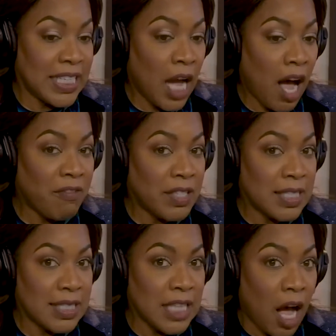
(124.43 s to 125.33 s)

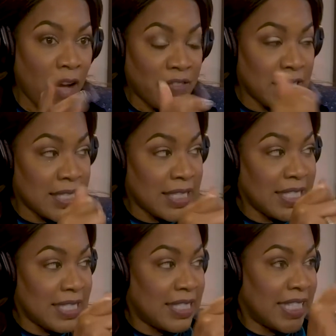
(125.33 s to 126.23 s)
confidence. Confidence
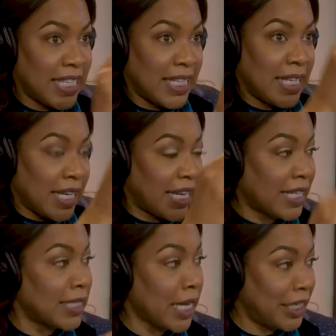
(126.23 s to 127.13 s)
is the
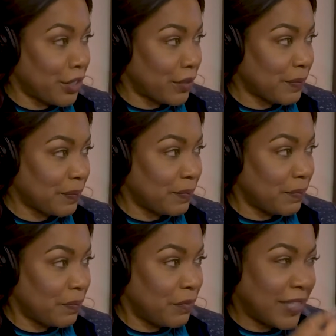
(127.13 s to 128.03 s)
igniter.
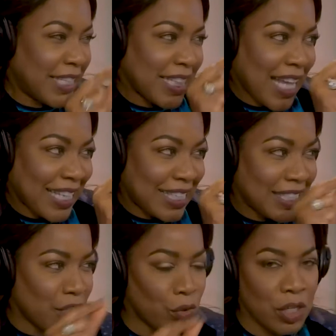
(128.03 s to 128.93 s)
You get that
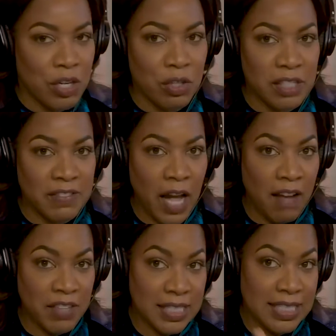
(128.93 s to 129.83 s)
little kernel of
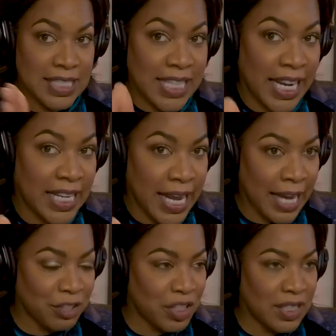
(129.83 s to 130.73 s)
confidence to take an
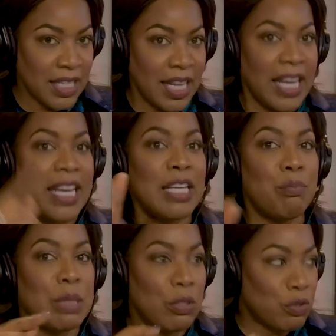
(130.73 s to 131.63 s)
action, it
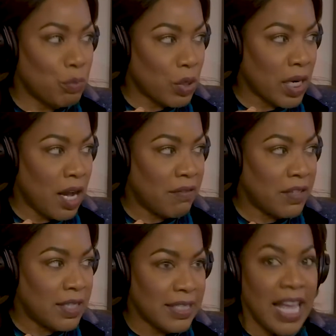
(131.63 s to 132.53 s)
builds more
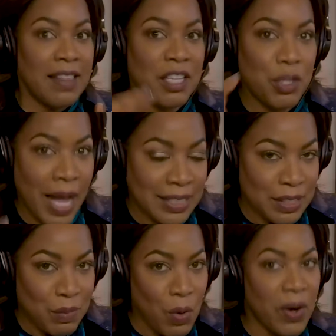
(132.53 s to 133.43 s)
confidence. Then you act
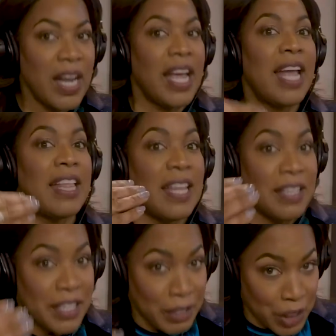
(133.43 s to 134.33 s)
some more.
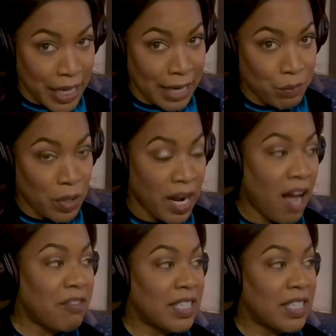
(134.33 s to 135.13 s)
You gain more confidence.